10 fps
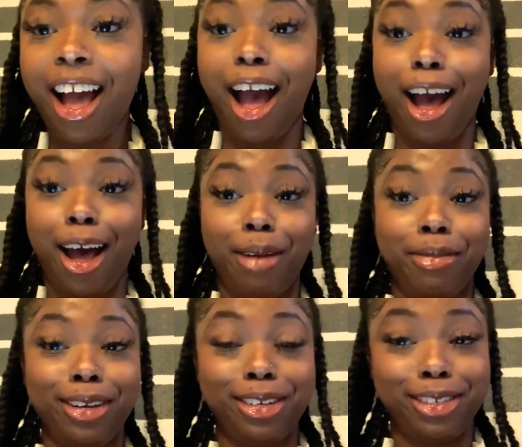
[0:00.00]
I've
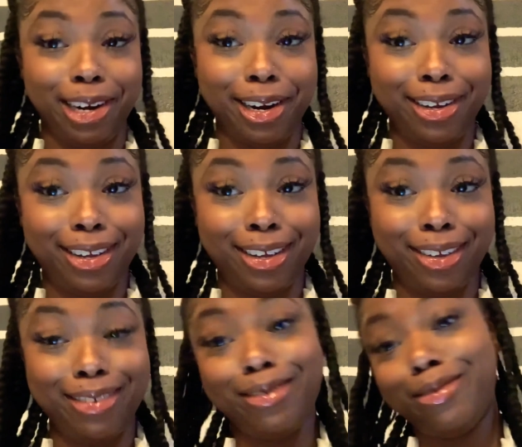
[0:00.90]
been
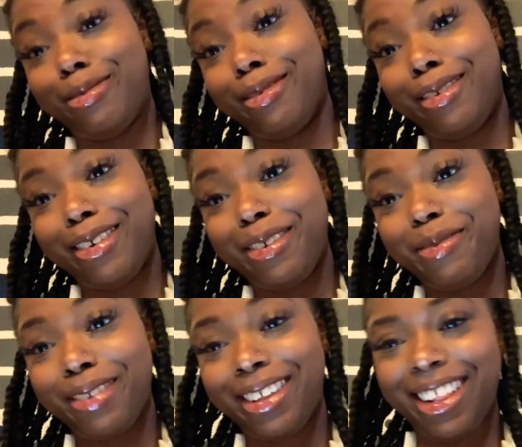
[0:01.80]
drinking
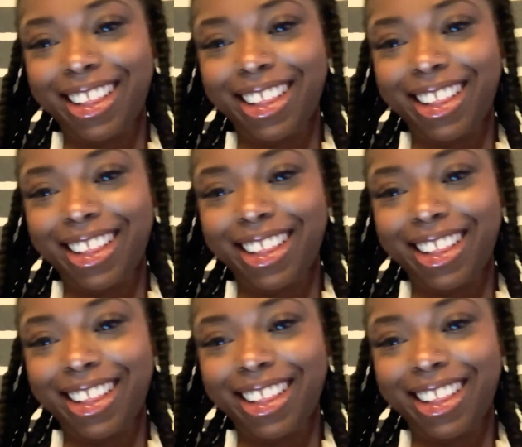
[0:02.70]
watermelon.